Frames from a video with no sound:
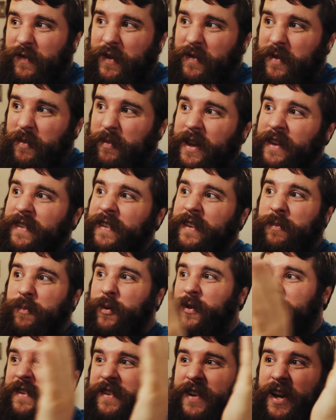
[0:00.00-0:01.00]
15 minutes is a
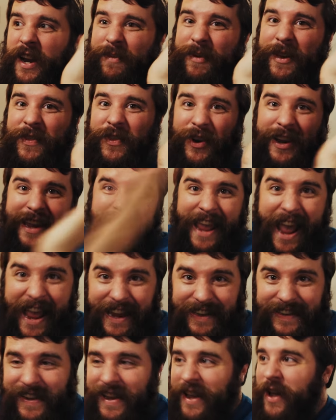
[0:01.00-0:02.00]
person talking about their
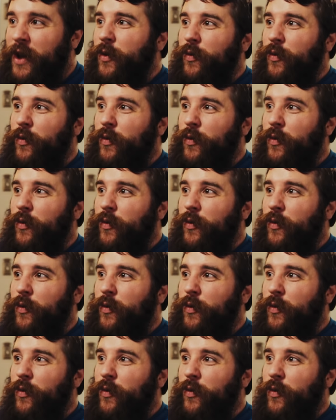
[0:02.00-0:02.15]
cat